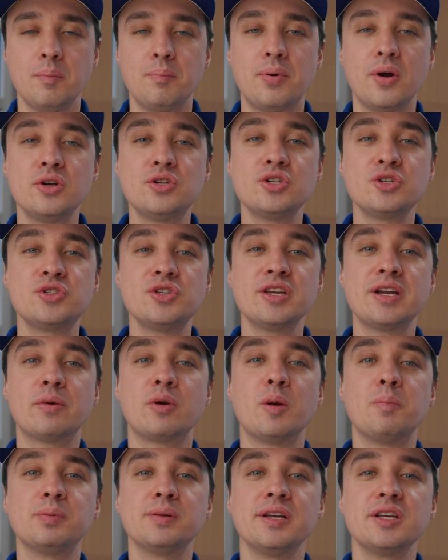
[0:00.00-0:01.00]
Purchasing a
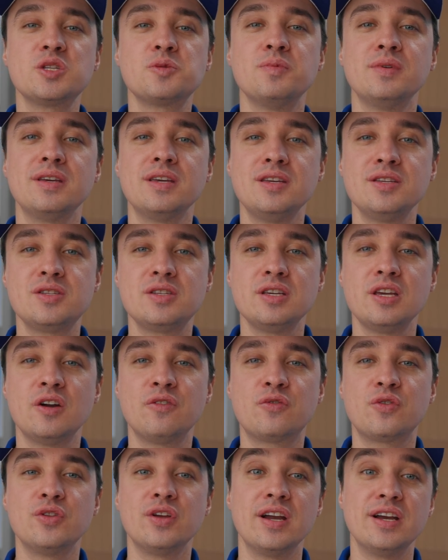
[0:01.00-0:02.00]
replacement E C
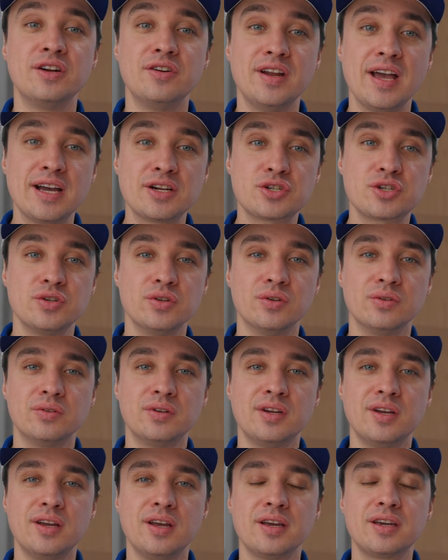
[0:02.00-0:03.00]
M for the
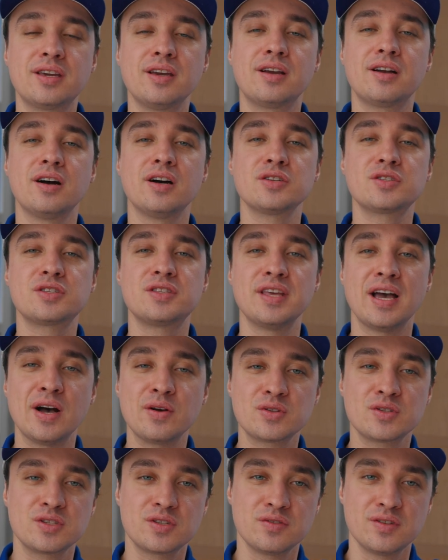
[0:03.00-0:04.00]
International can cost
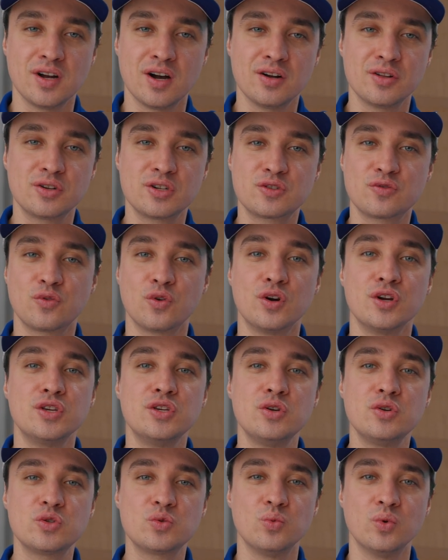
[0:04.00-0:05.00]
thousands of dollars for a
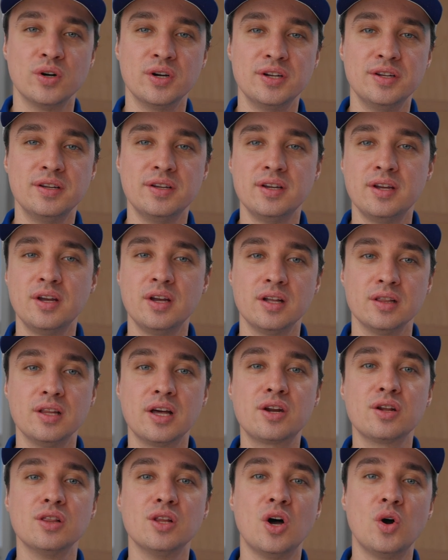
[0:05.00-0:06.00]
used one,
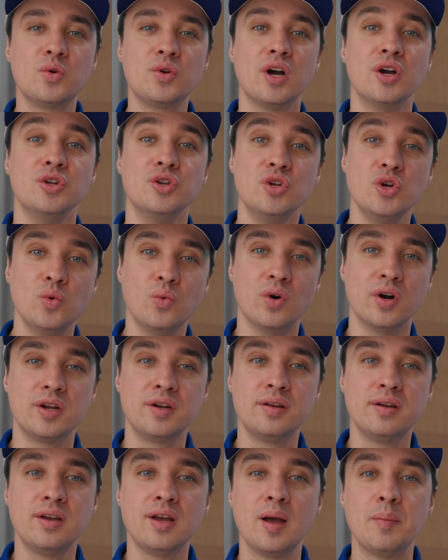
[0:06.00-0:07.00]
let alone a new
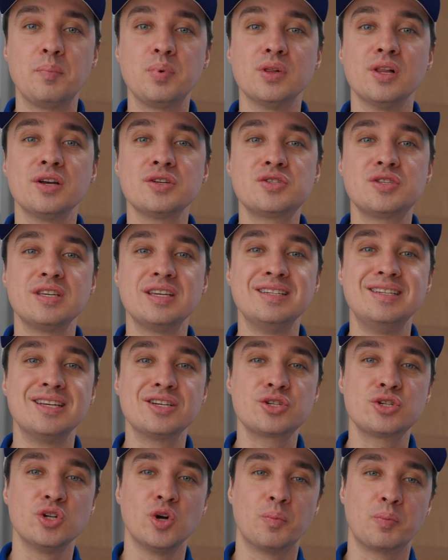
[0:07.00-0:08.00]
one, plus the
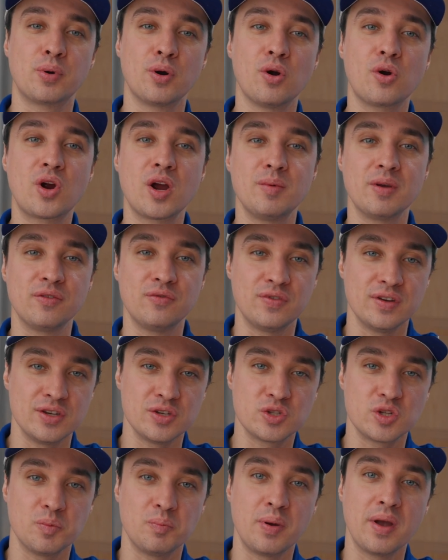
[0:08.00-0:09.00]
additional programming
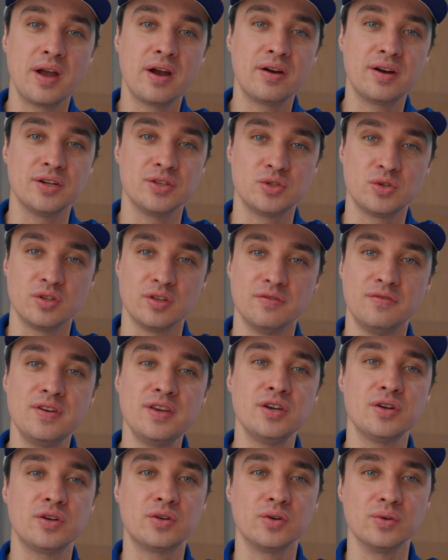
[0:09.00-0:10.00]
fees to pair it to the
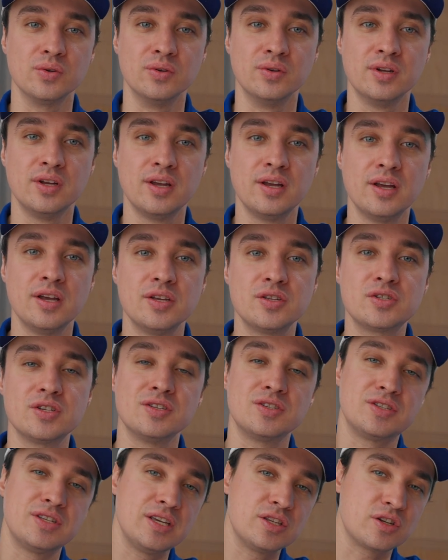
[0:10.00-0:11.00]
vehicle,
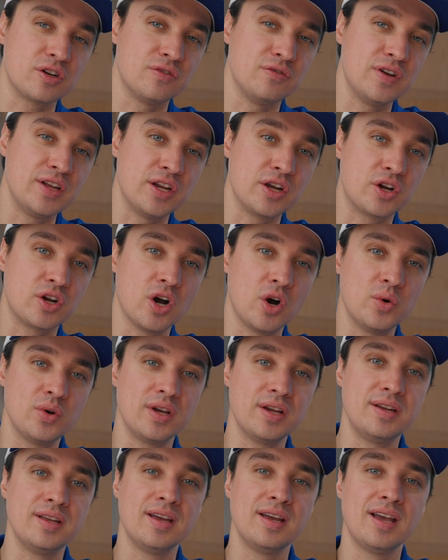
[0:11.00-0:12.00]
since these are V I N
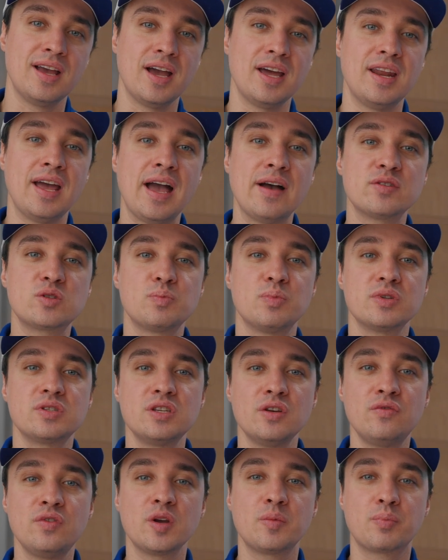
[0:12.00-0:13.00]
encoded and have
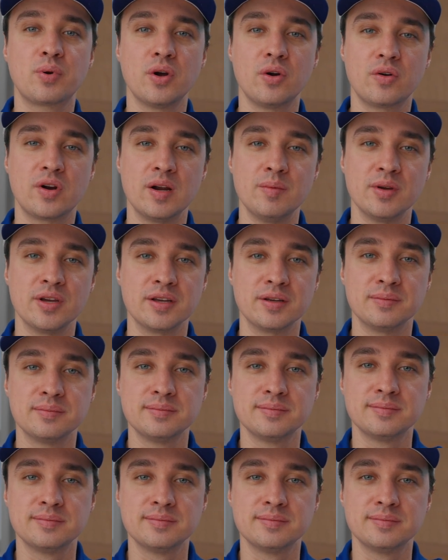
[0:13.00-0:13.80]
specific programming.